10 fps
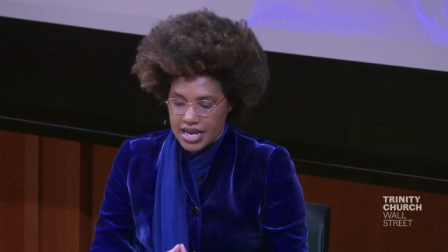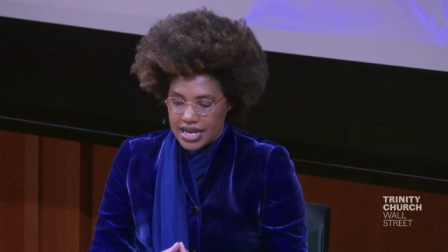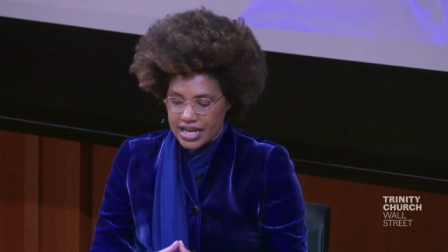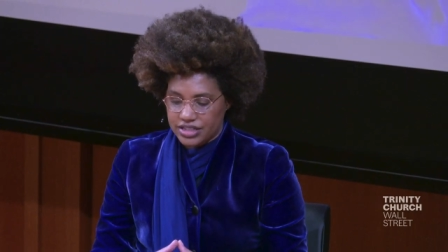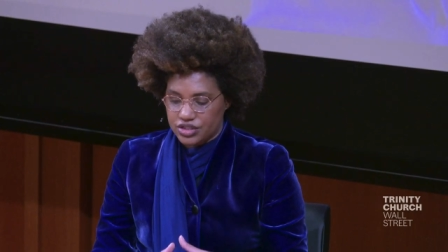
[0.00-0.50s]

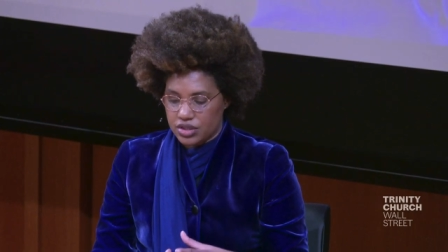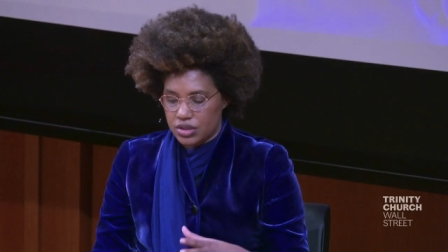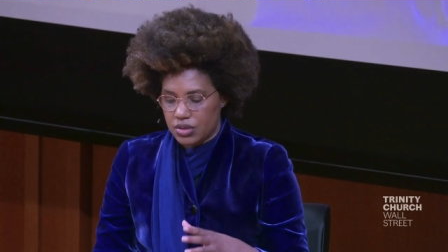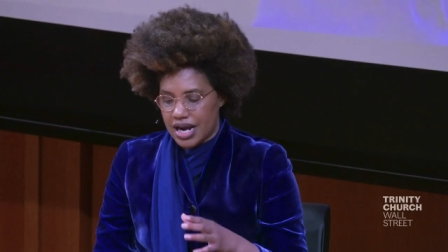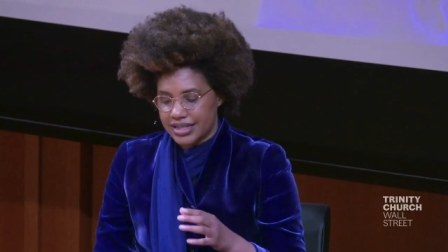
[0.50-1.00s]
And
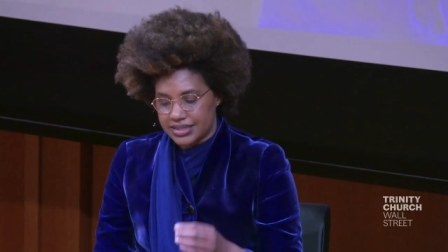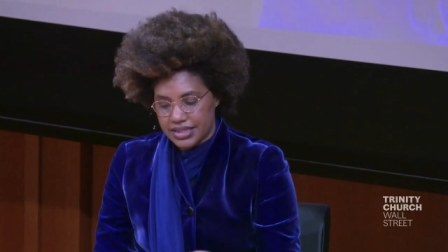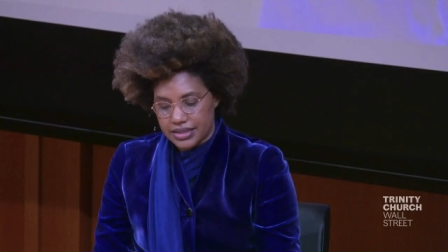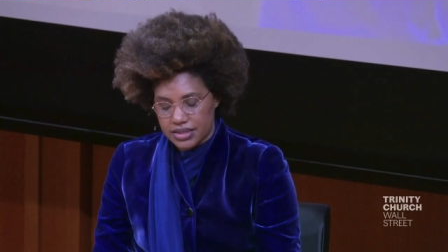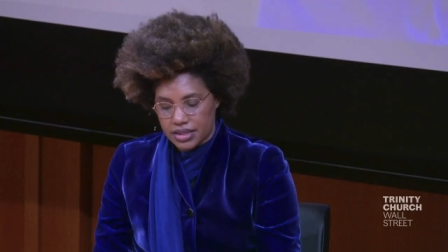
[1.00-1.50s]
so I
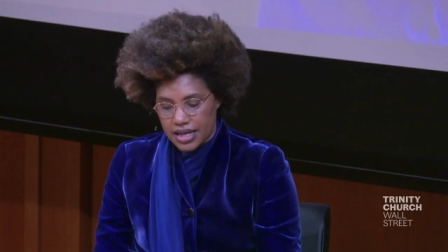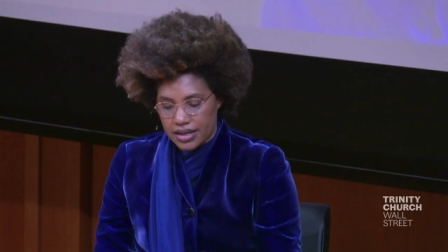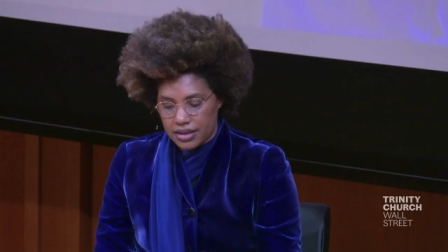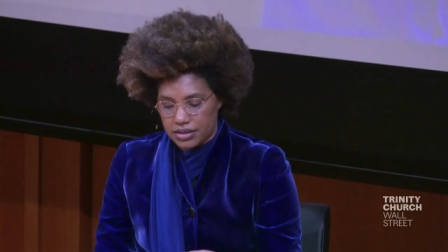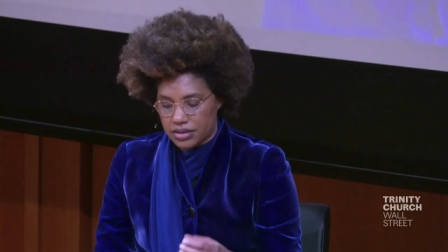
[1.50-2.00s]
said to
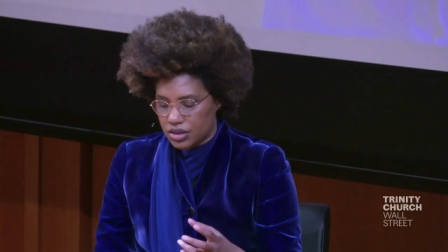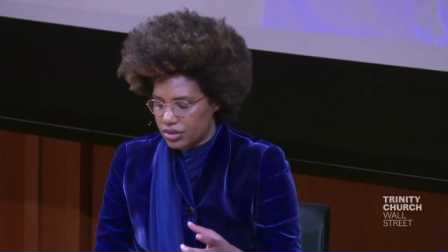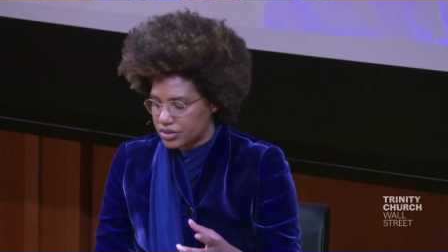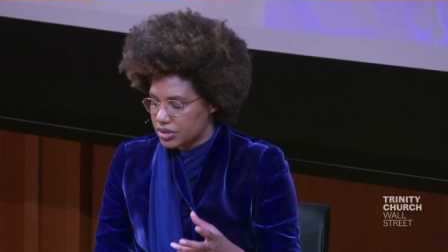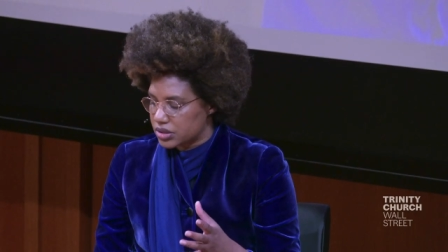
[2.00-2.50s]
Elle and
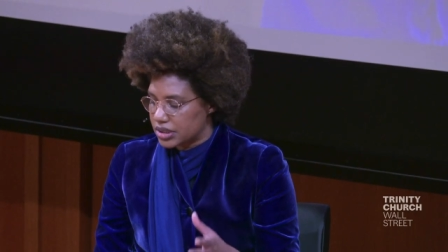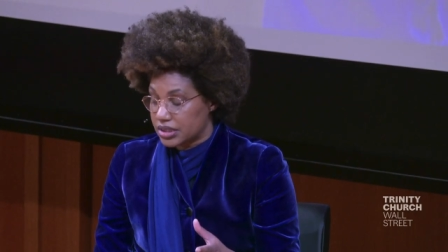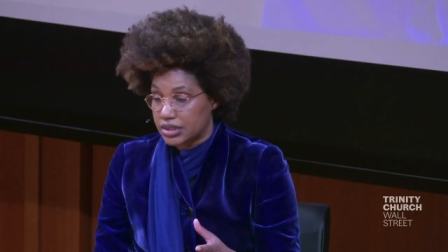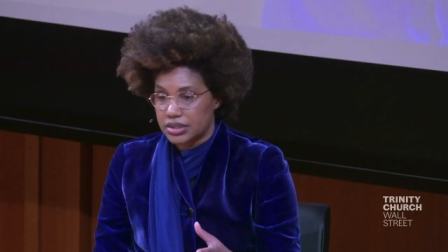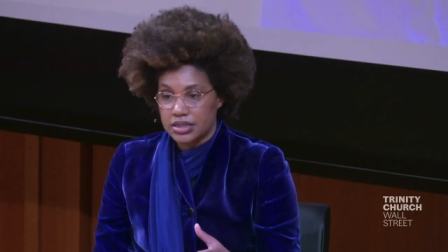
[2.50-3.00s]
Hearst,
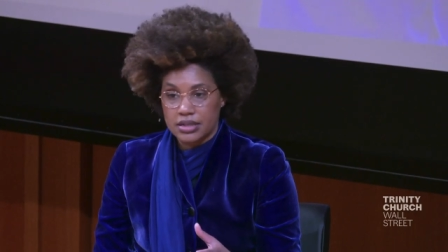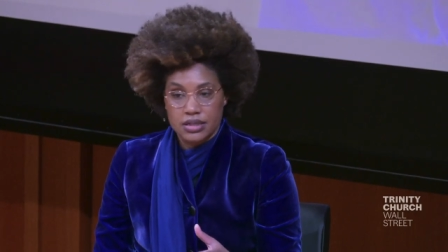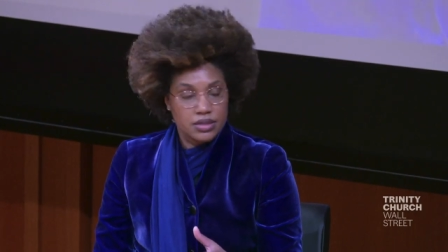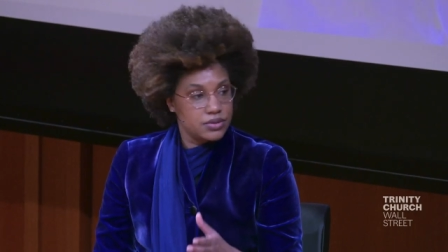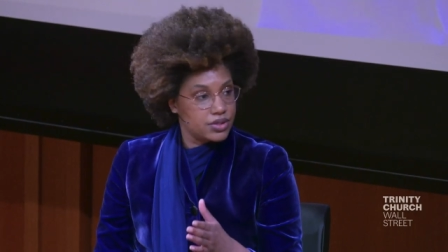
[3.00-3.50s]
look,
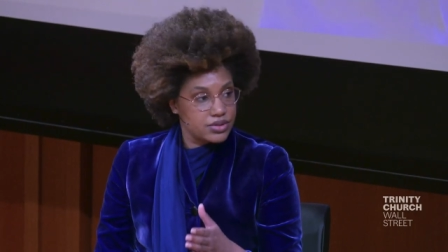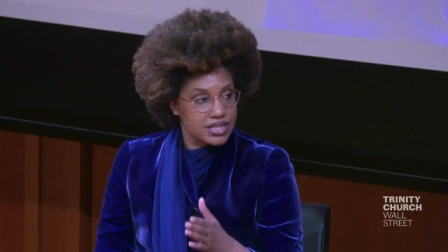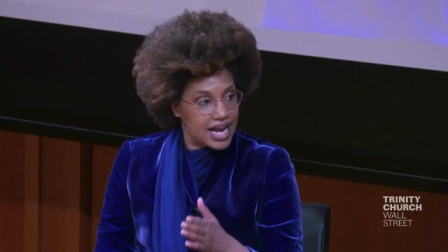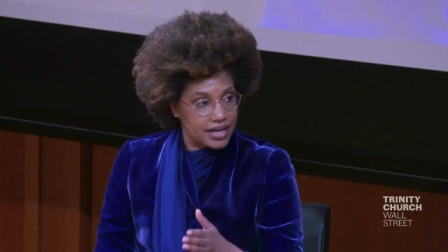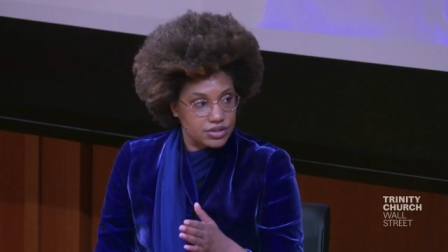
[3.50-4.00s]
there's
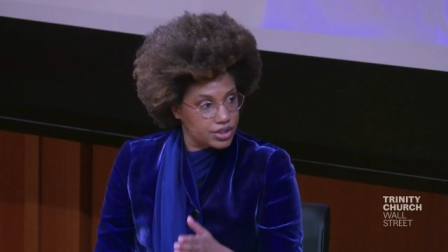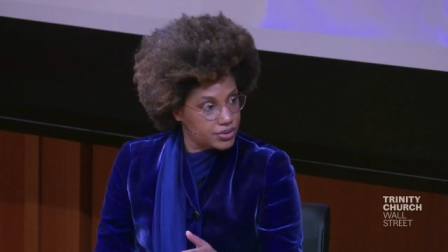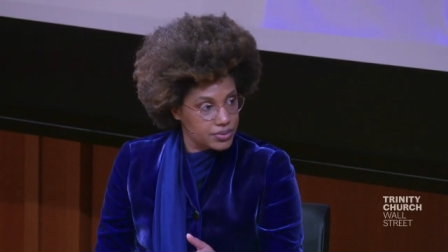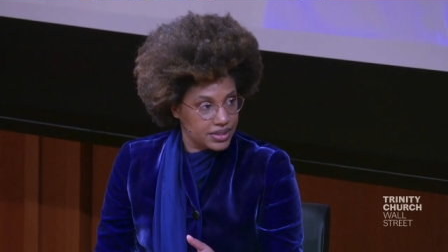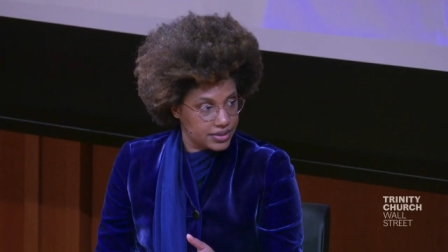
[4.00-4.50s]
an Act
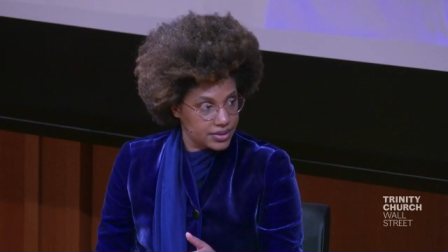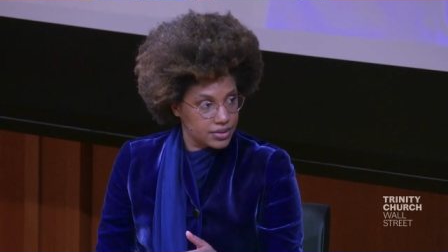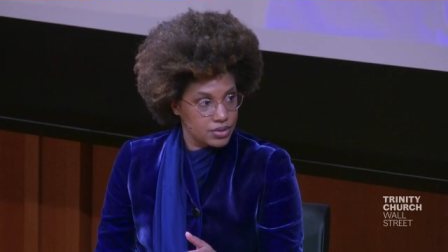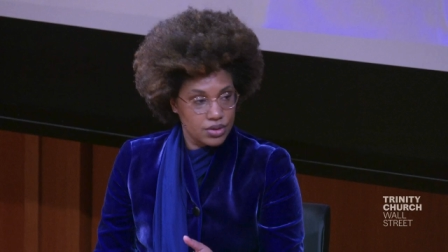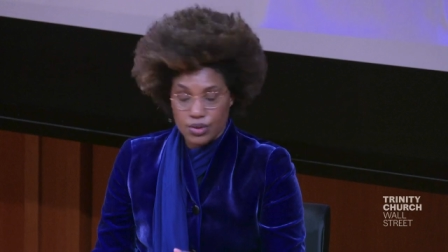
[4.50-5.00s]
Two here.